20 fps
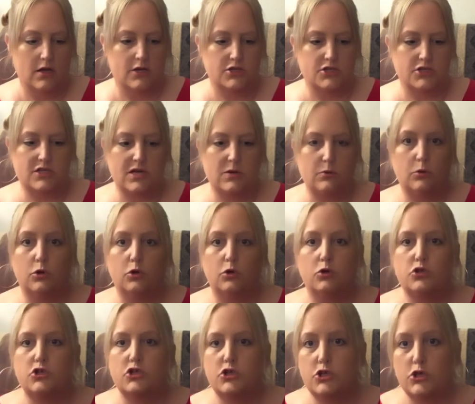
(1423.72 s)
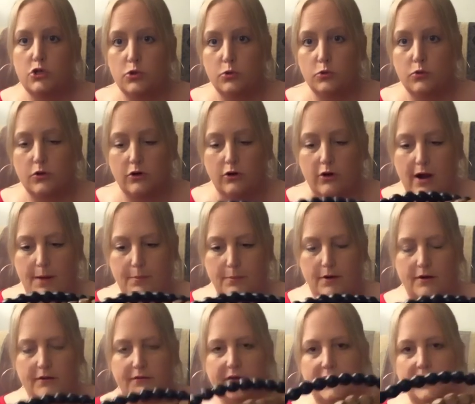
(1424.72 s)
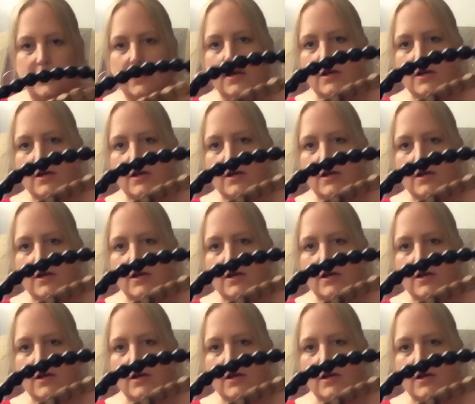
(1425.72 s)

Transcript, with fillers: She will chew the crap out of it.